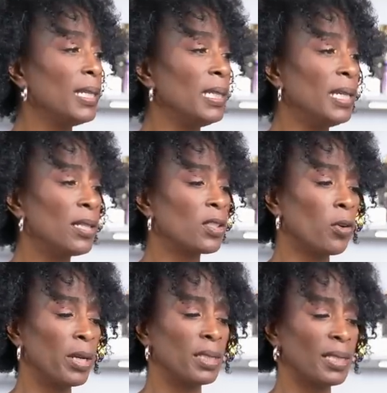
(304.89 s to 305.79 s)
knit,
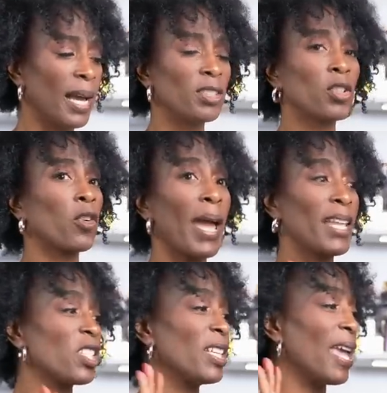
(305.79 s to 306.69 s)
so it's not
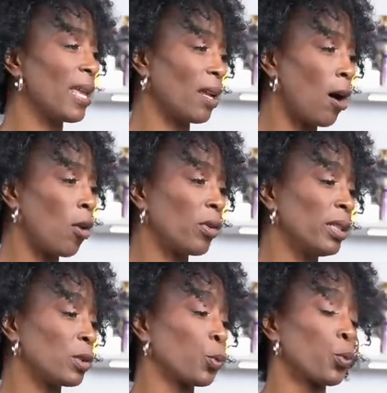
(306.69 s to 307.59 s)
scratchy at all. And
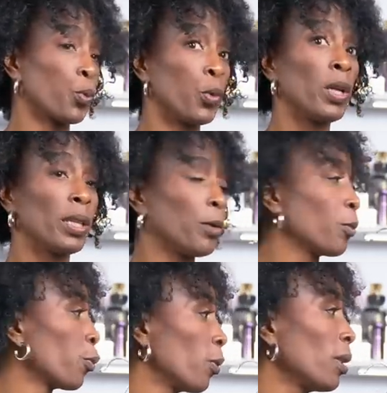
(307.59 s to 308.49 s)
it's really,
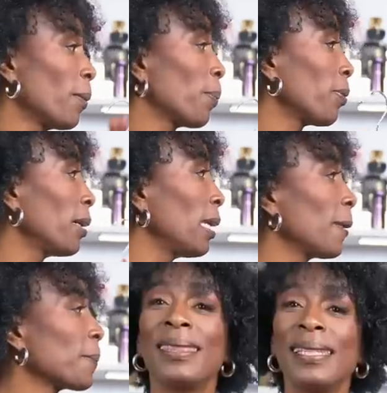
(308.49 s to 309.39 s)
really
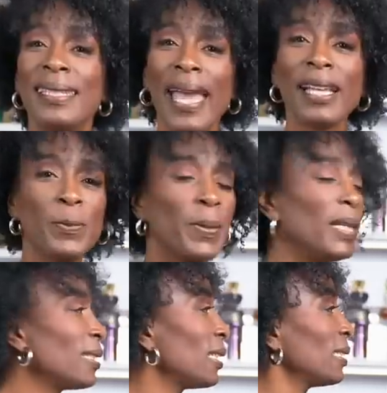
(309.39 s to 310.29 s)
pretty. The next
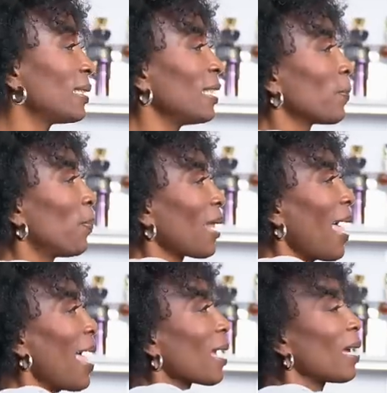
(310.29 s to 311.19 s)
piece is this
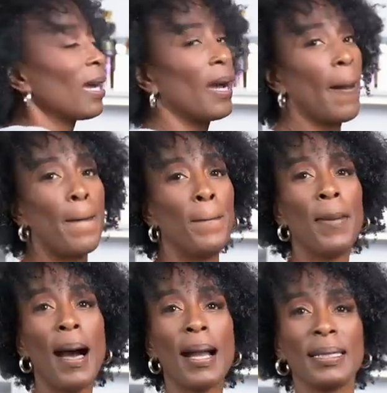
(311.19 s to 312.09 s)
black
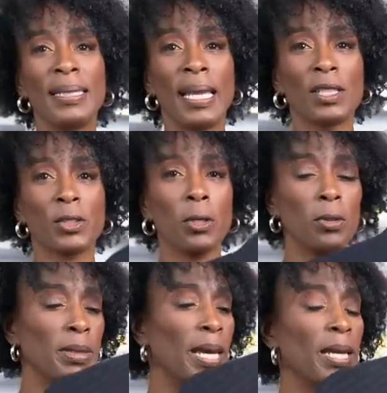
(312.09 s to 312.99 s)
mock neck
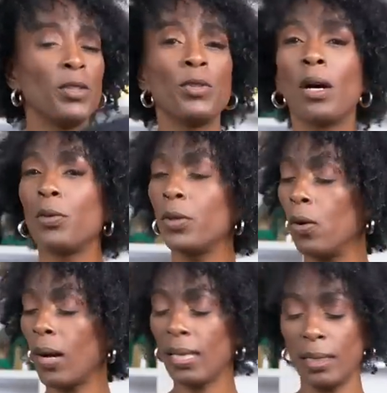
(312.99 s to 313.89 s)
turtleneck. You all
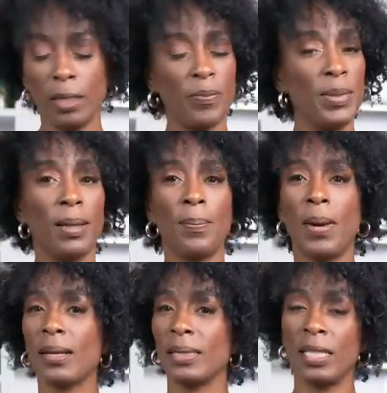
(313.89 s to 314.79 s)
know I love me a
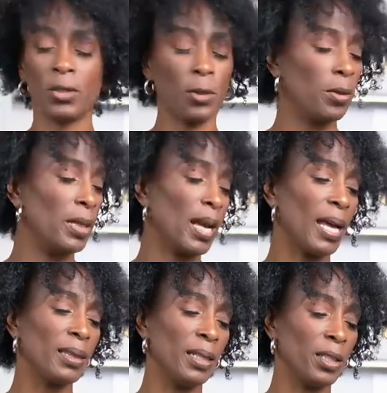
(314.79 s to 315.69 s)
mock neck turtleneck.
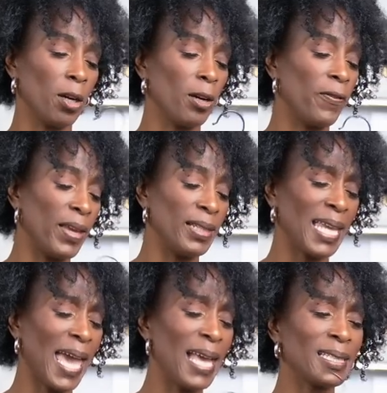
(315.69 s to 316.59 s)
I think they are
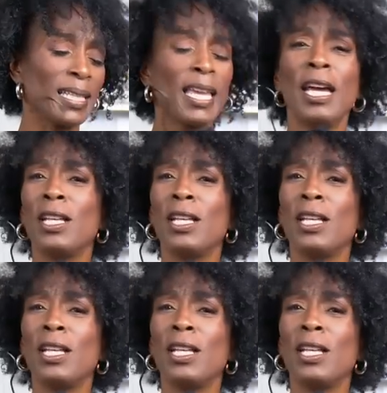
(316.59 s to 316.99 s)
fantastic.